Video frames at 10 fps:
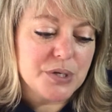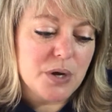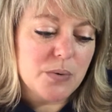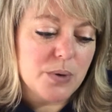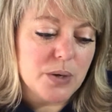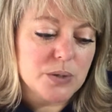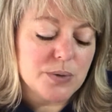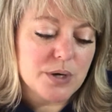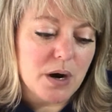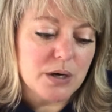no roads
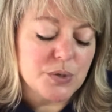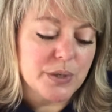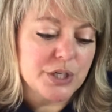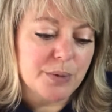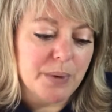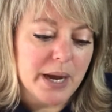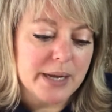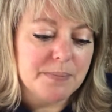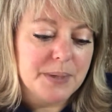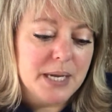with cars rushing
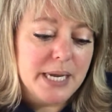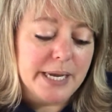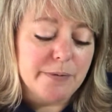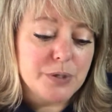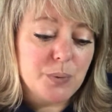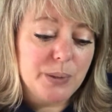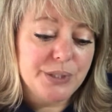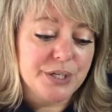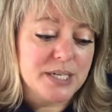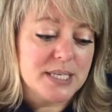by. It was a
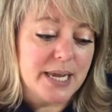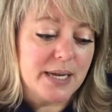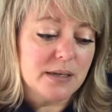wilderness lake,